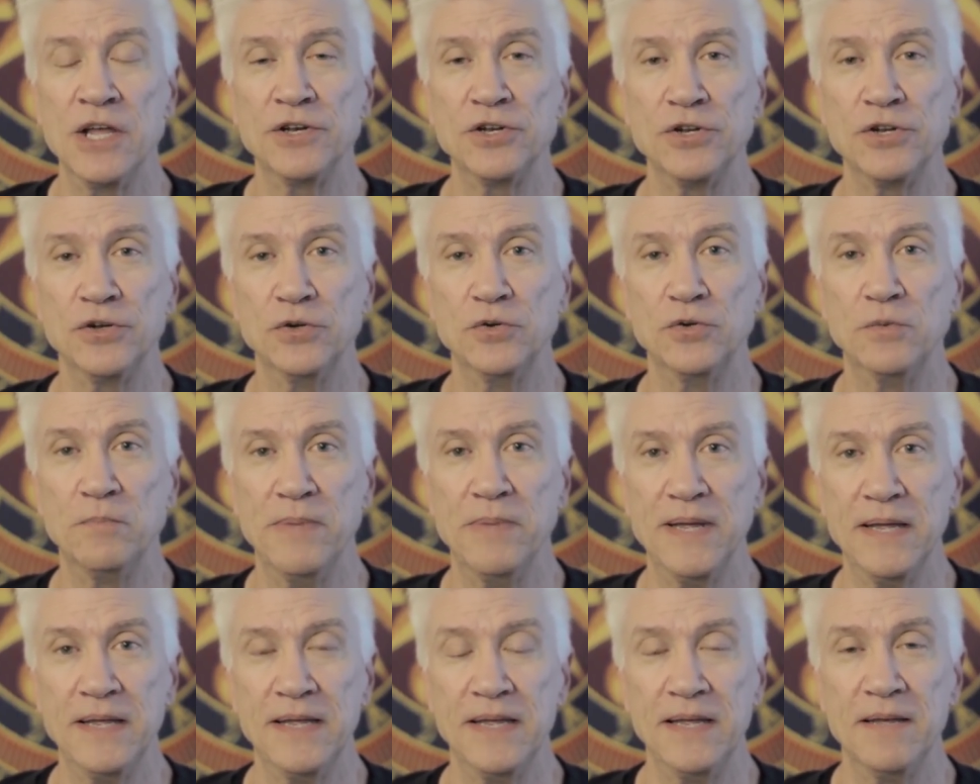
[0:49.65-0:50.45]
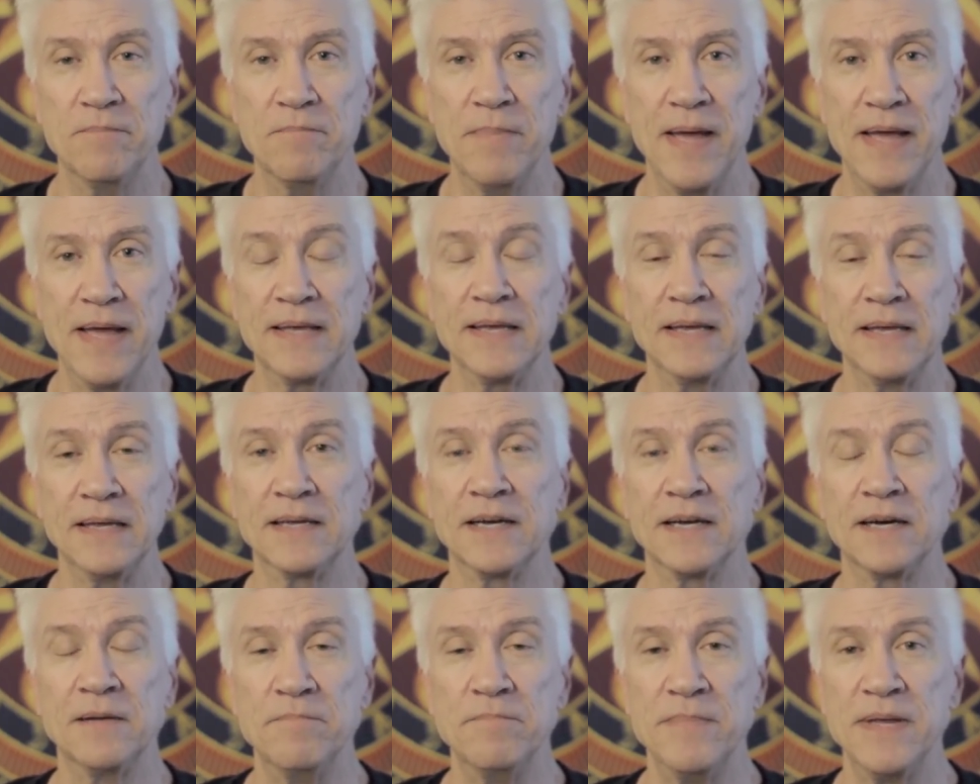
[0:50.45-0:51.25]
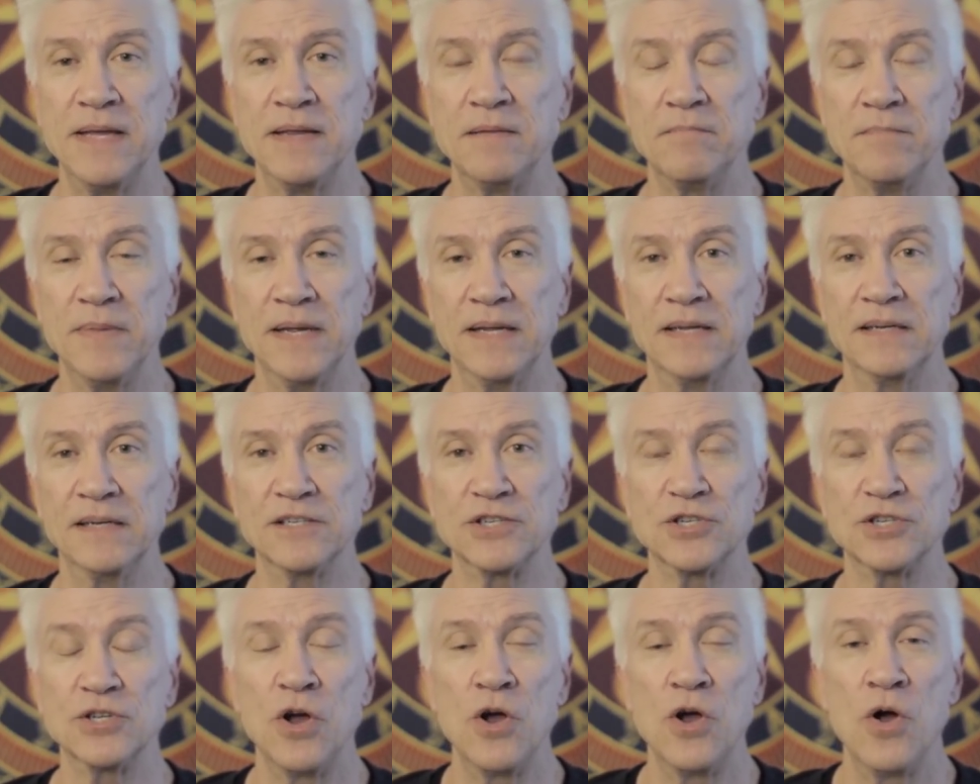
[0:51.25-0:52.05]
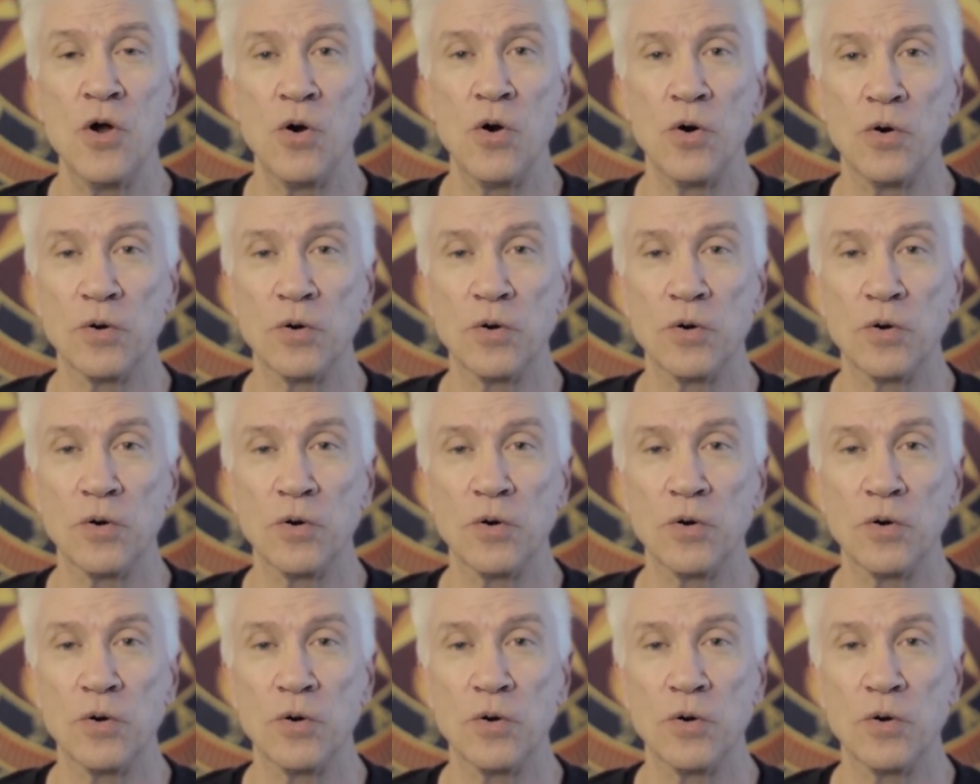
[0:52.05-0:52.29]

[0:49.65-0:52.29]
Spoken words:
to be making commitments